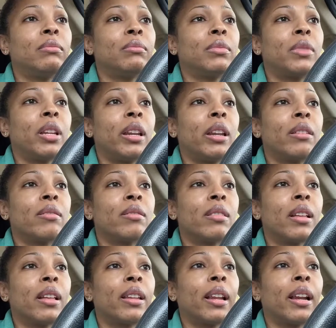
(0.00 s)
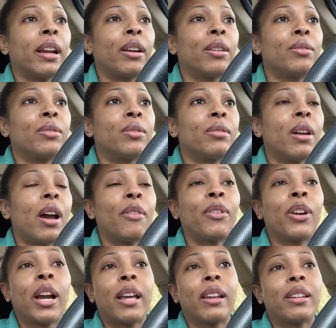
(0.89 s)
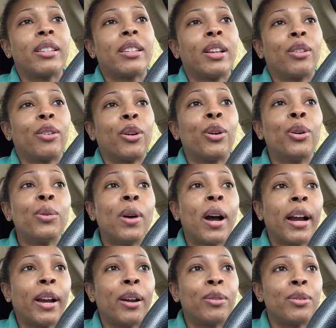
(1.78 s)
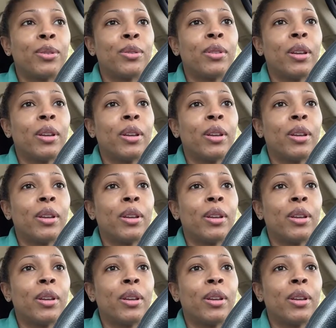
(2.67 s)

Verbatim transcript: the nail salon that I go to. I forgot to tell her who I go to